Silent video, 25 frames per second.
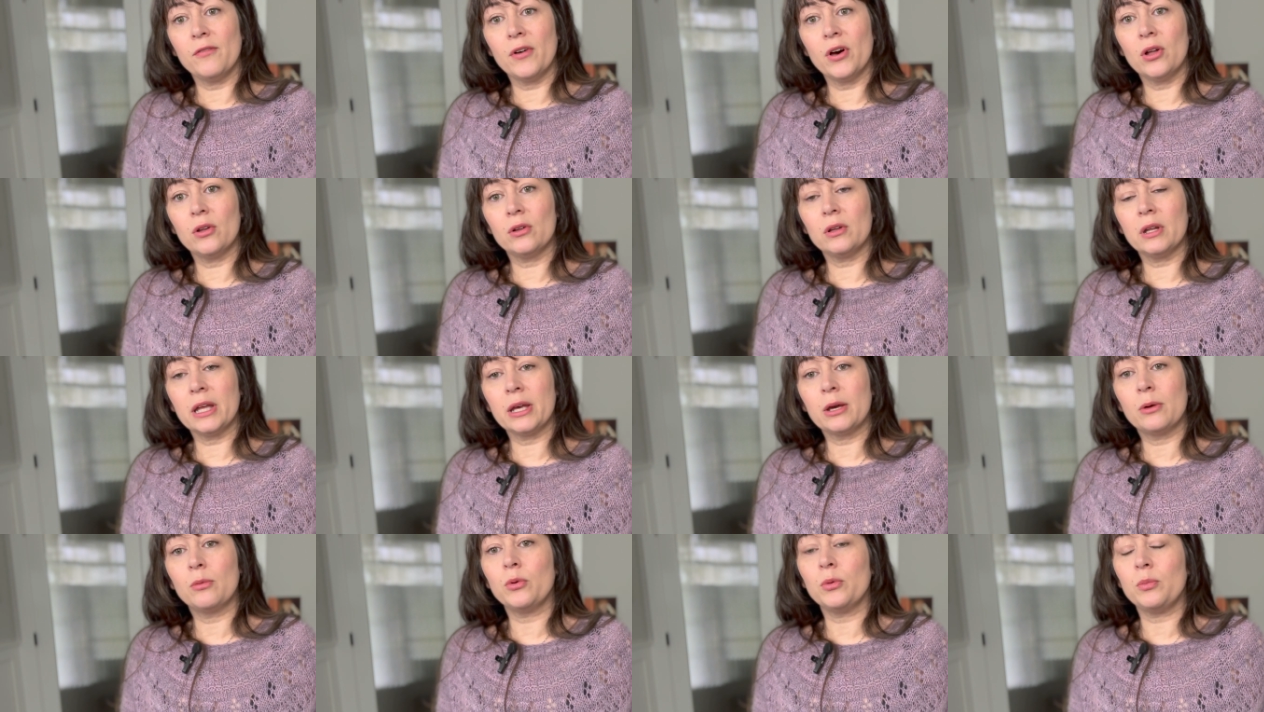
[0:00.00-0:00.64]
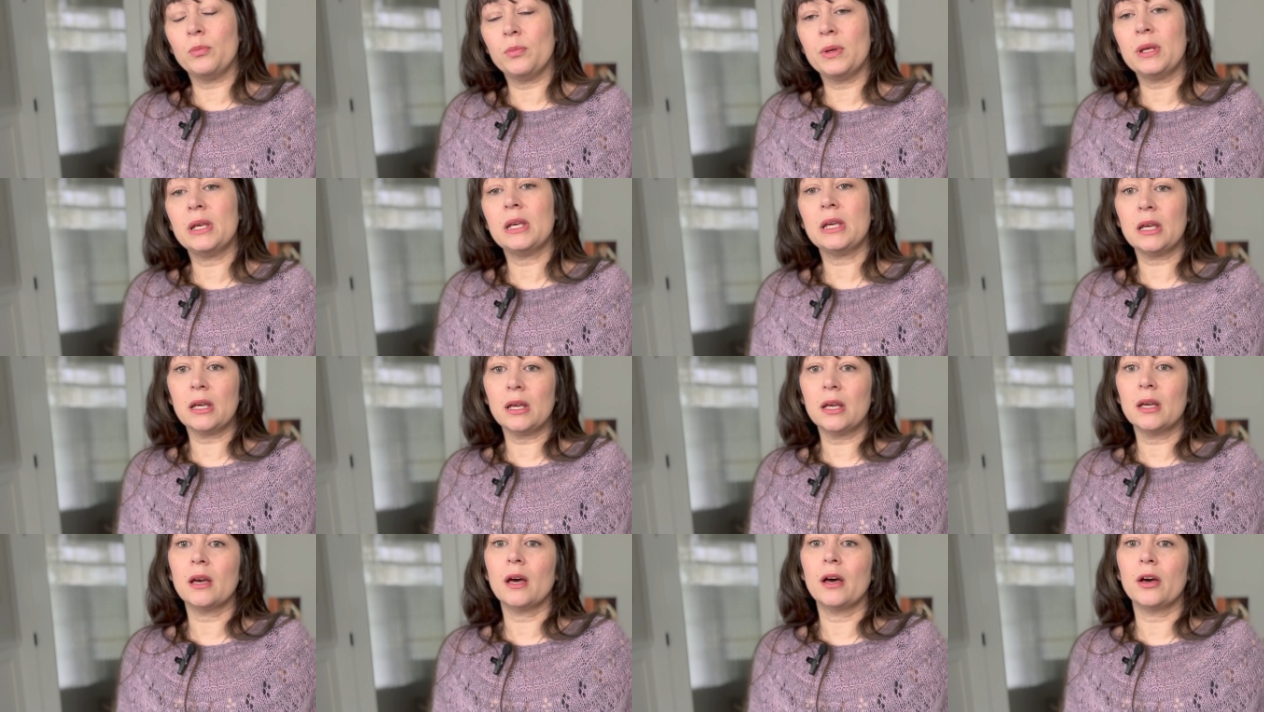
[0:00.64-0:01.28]
felt like would
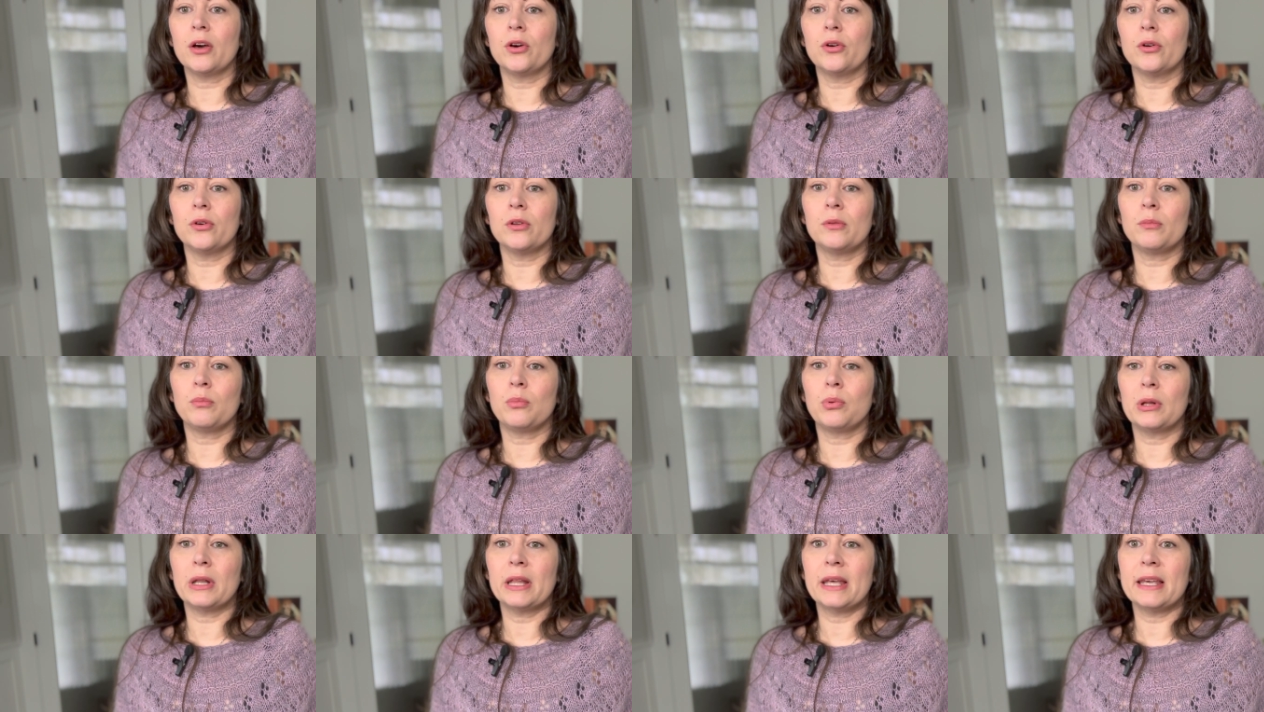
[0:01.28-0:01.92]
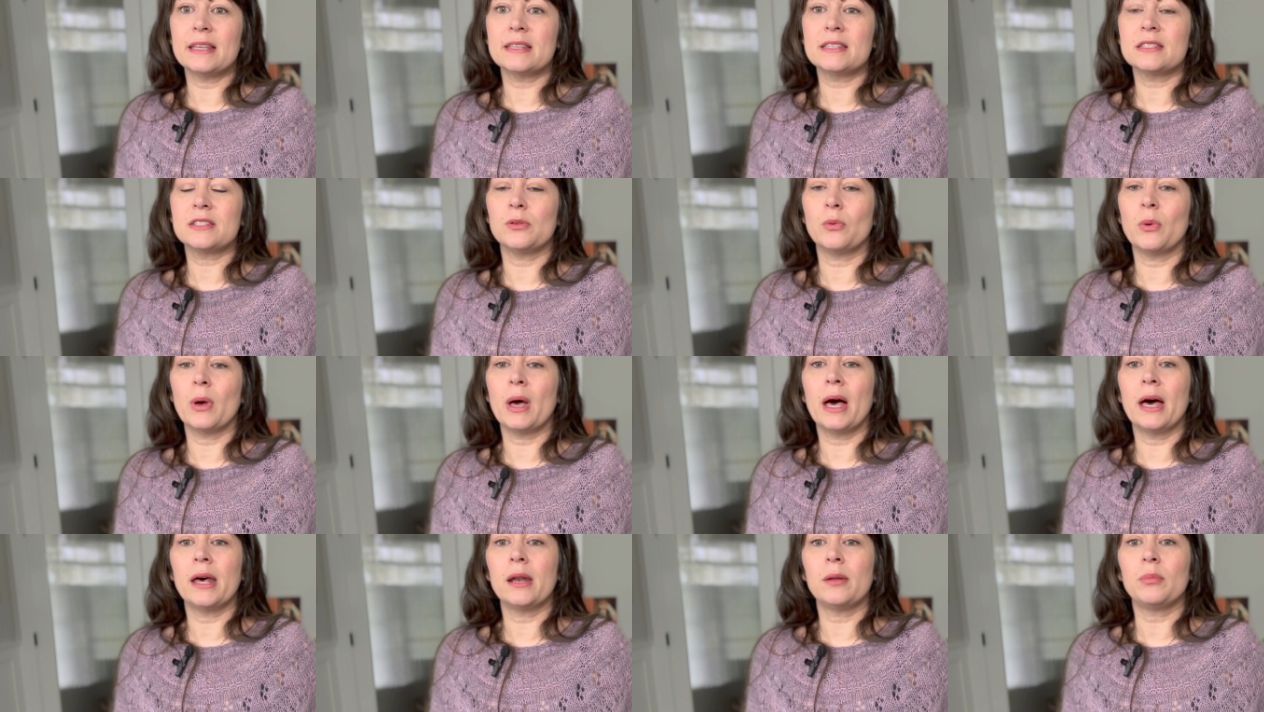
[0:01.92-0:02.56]
be a good place to
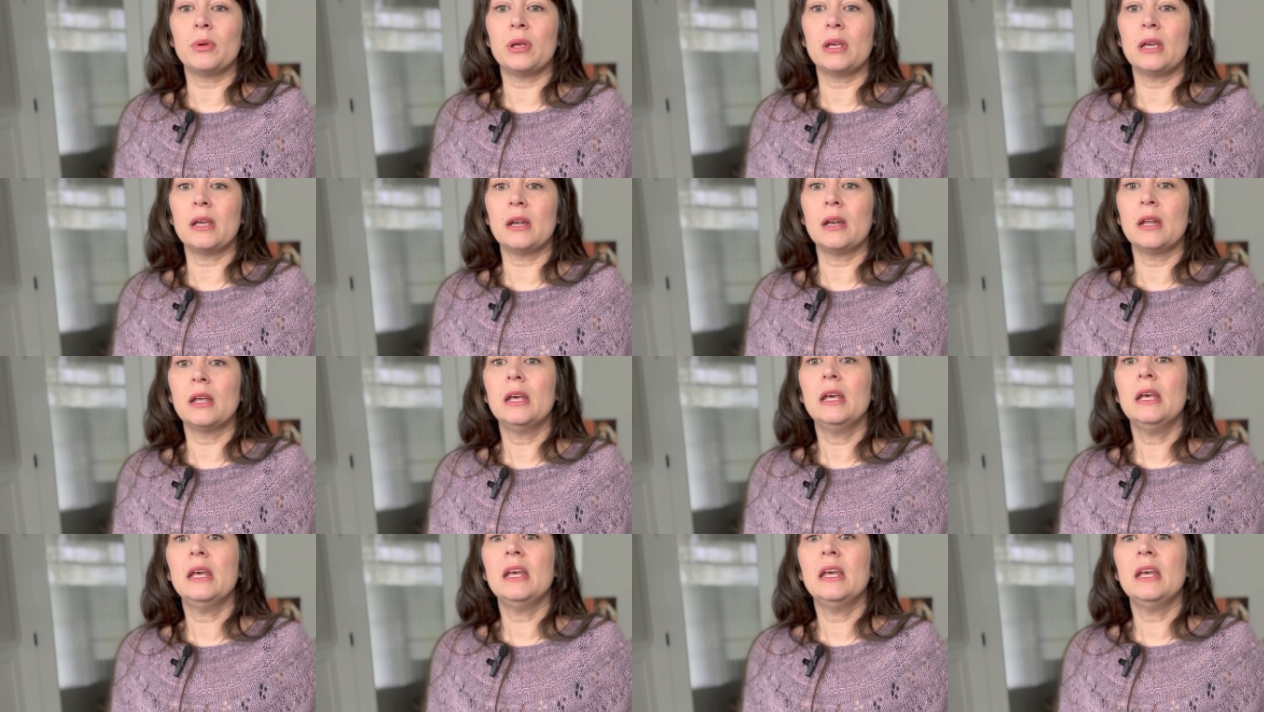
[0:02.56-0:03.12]
add a bead.